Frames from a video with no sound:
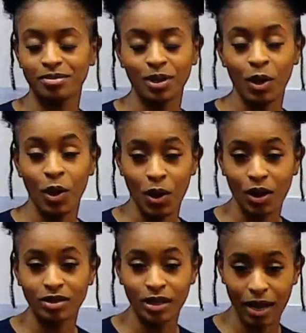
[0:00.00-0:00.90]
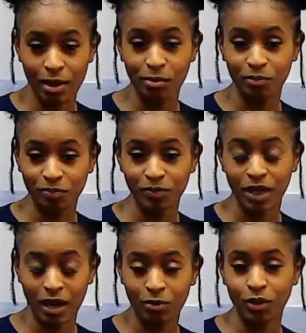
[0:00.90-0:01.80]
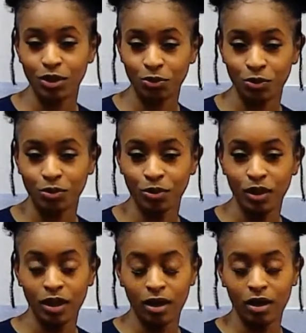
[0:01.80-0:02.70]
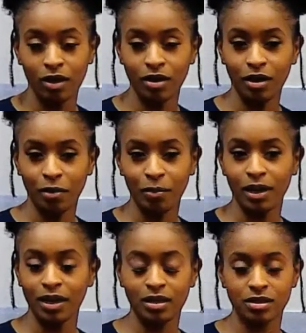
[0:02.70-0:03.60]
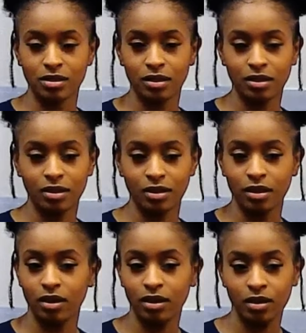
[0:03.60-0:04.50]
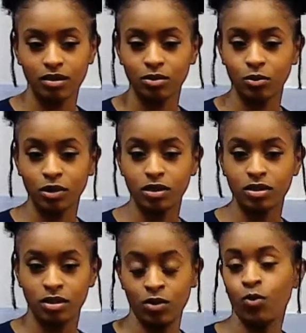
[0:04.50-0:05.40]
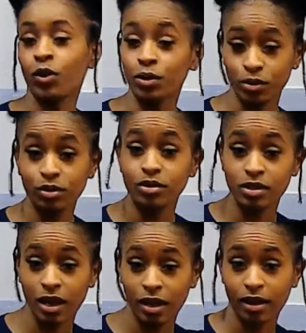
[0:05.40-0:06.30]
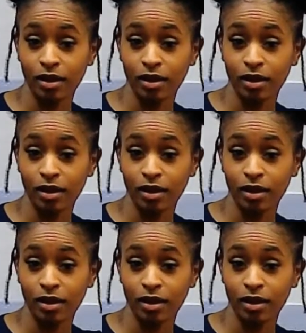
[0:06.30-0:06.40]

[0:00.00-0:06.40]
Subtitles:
a hard time that I went through. Honestly, it was the worst time.